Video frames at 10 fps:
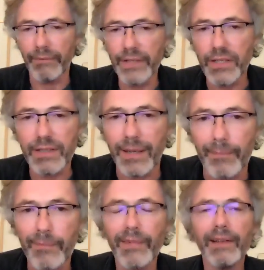visit
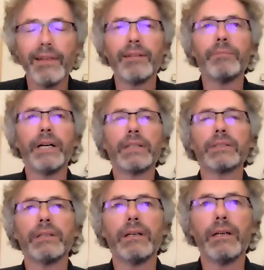them. But
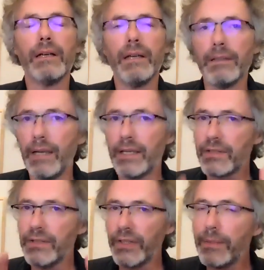it's
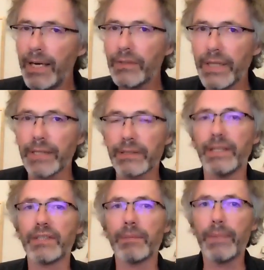not about that.
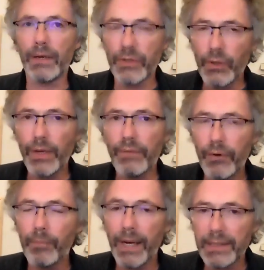It's about knowing
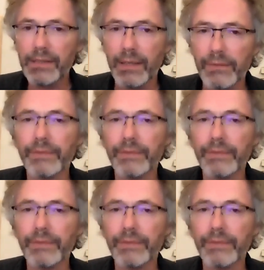for myself.